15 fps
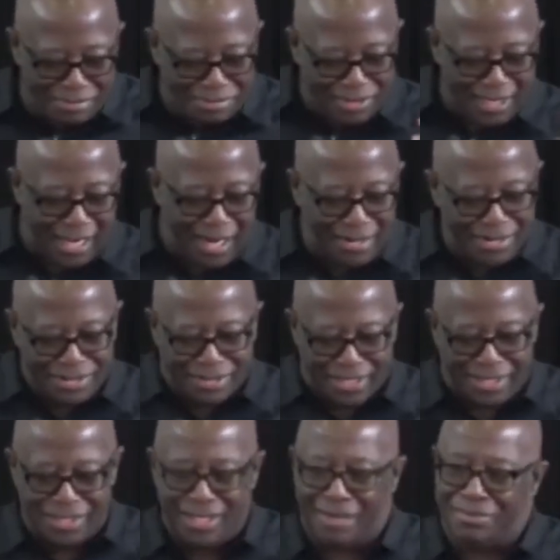I'm tired of
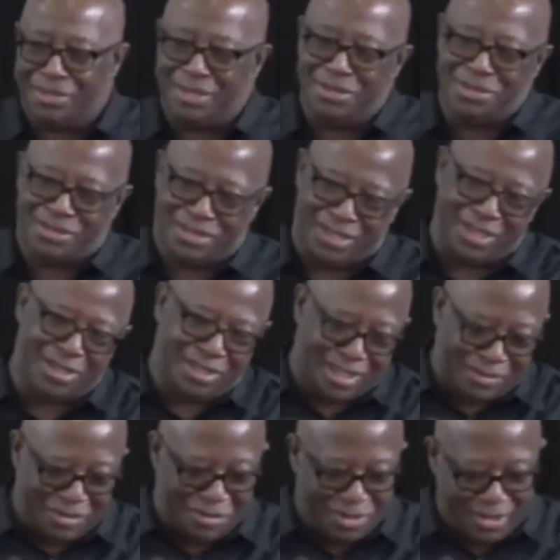setting up those chairs
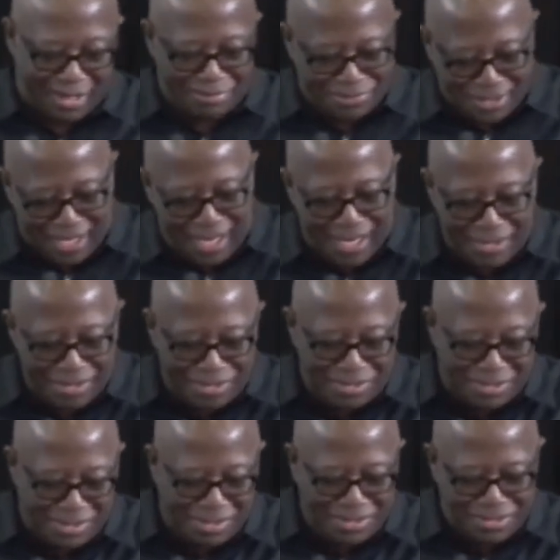every week. I'm tired of
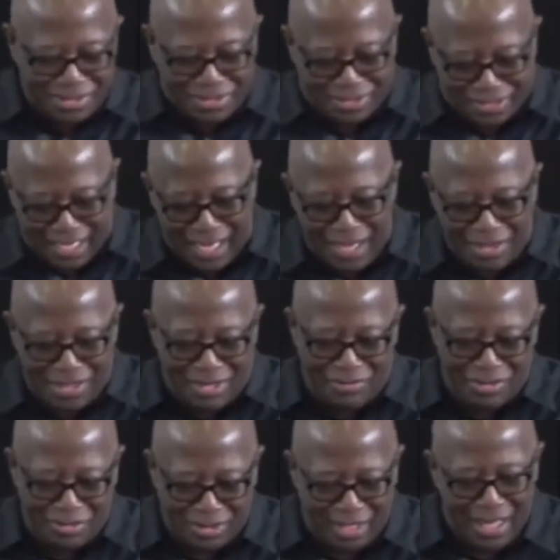doing this sound
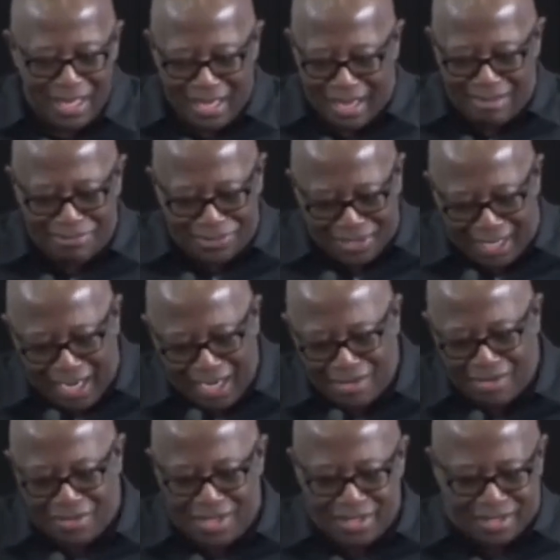every week. I'm tired
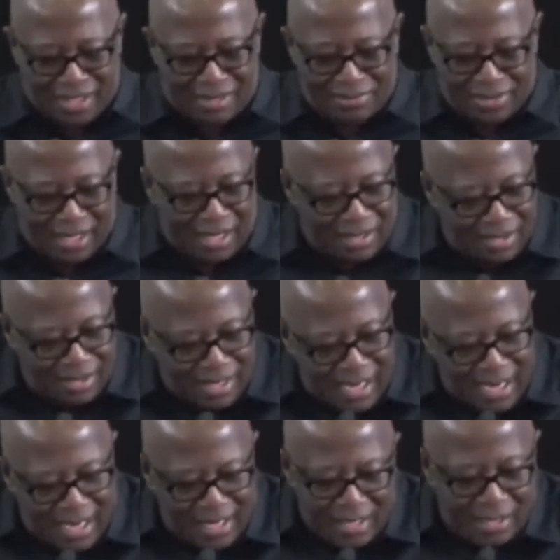of this. I'm tired of
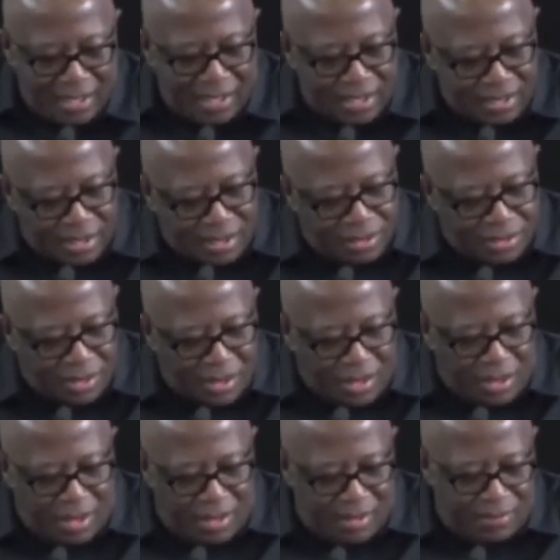that. And the list goes
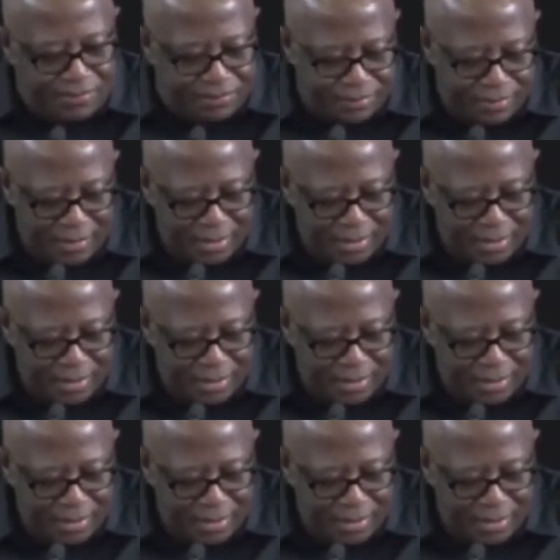on.